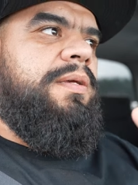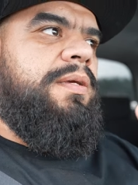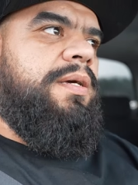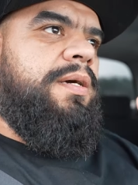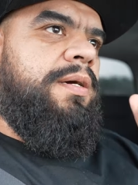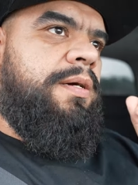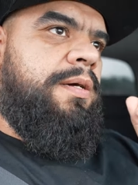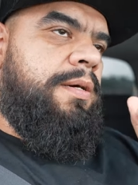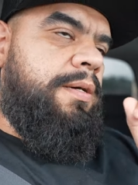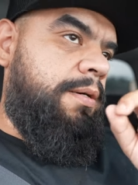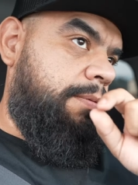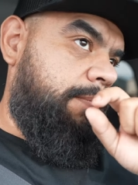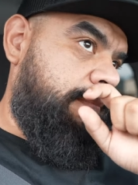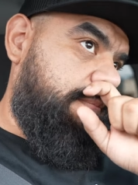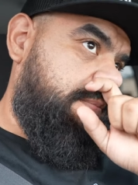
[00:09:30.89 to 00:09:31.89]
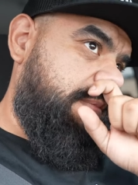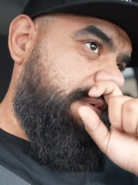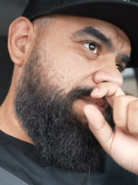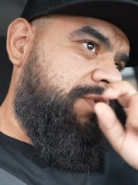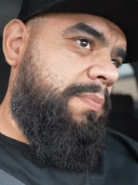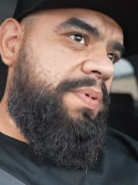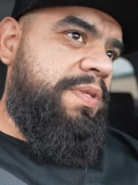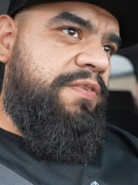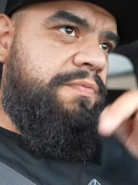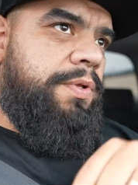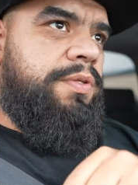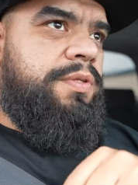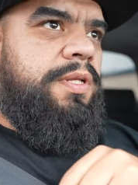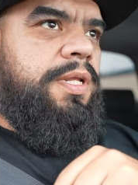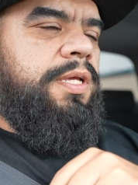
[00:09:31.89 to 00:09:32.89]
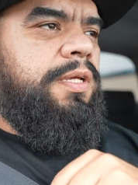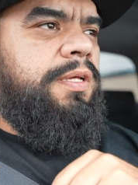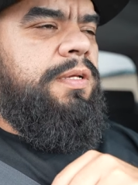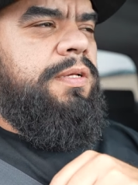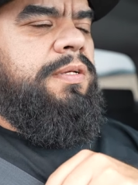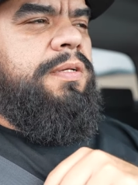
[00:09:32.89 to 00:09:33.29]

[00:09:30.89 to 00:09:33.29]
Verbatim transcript: I'm dropping this video today.